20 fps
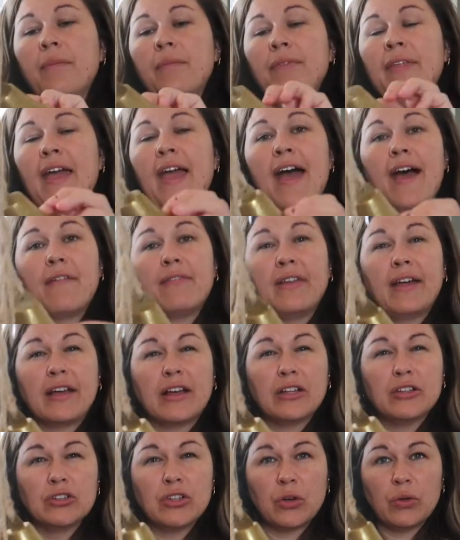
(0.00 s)
They have like
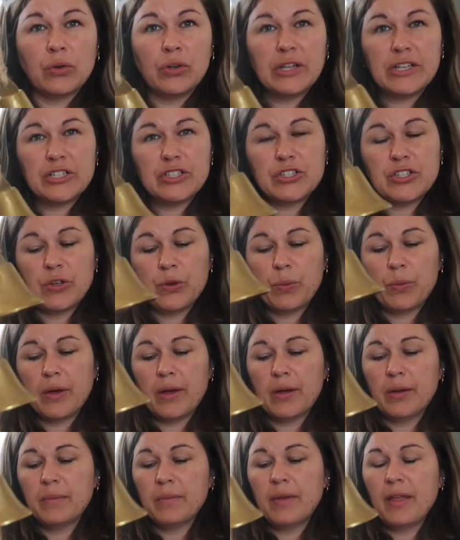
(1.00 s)
a dullness to
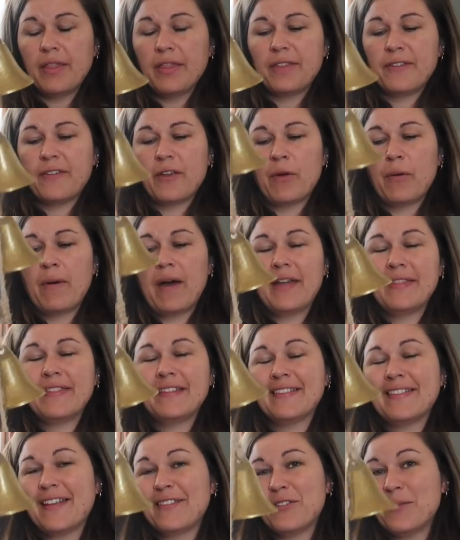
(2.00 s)
them, so I
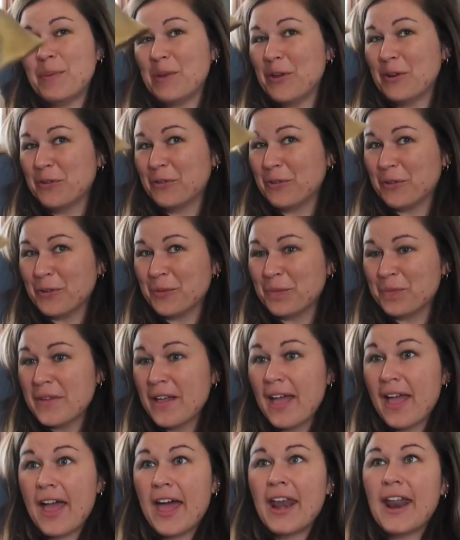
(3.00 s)
think that's beautiful.
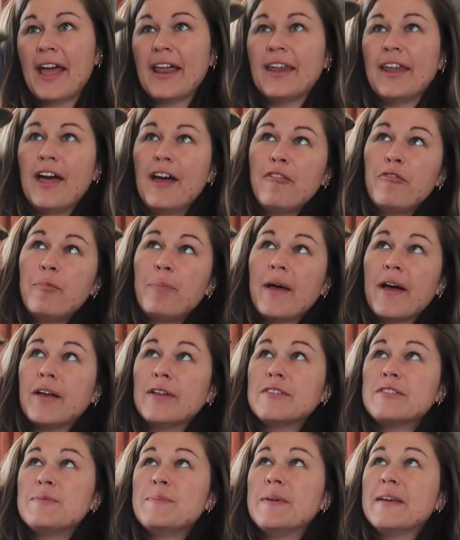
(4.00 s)
And I love
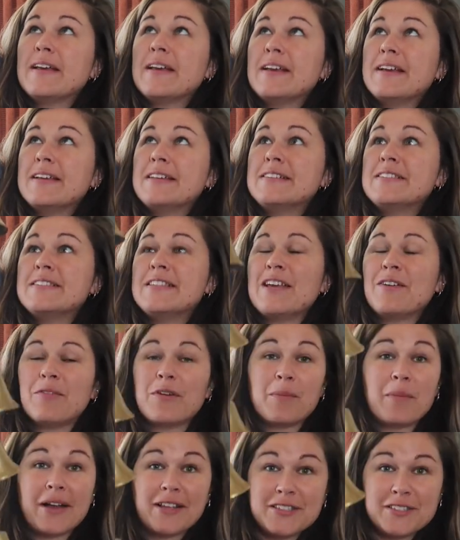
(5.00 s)
bells because it
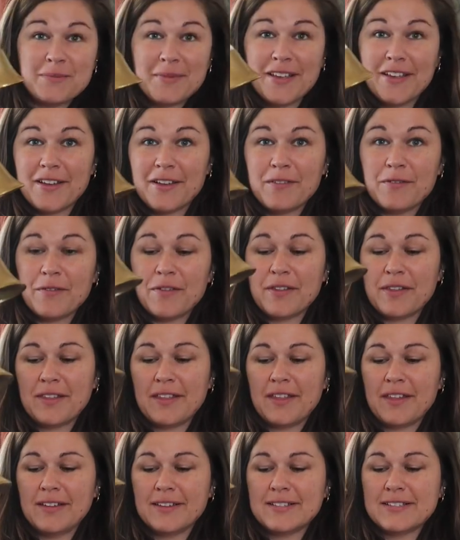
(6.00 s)
reminds me of
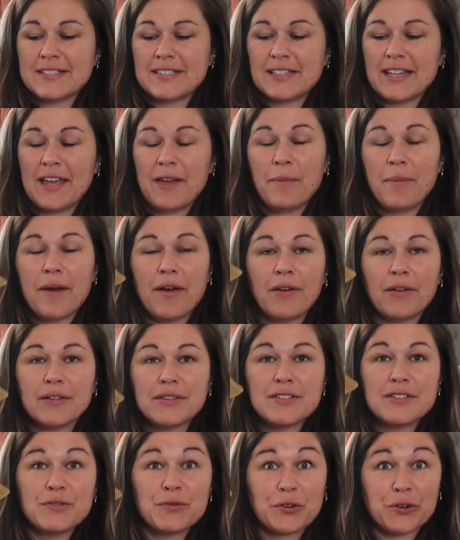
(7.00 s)
the sleigh
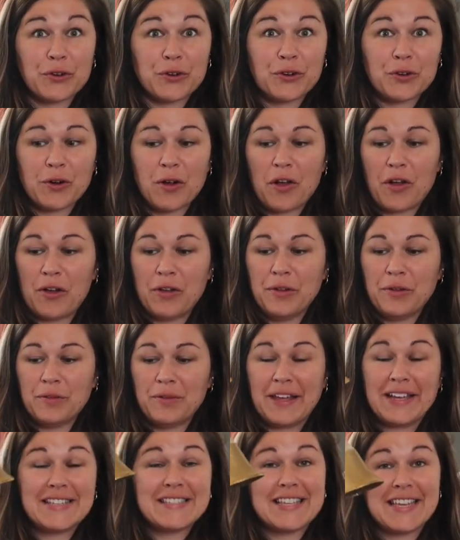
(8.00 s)
bells for on
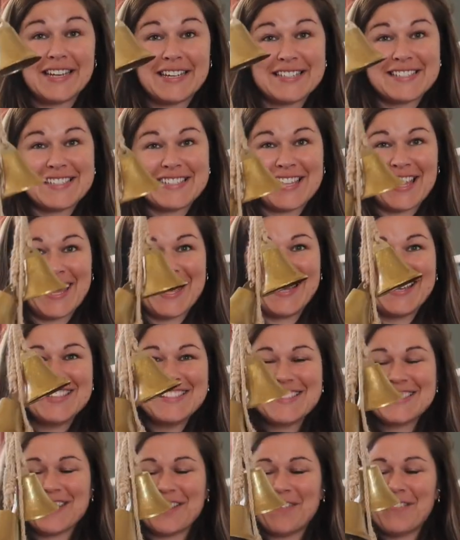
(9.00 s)
like Santa's sleigh,
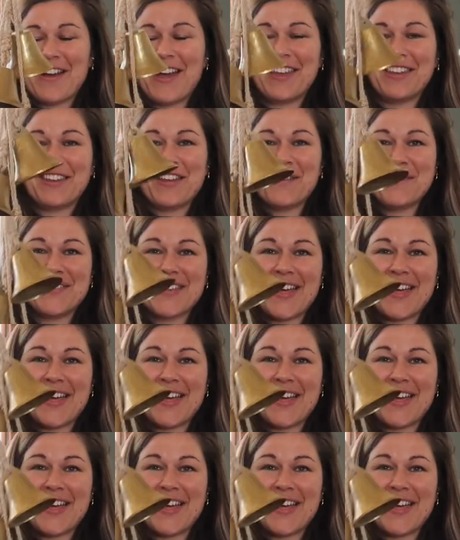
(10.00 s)
so I love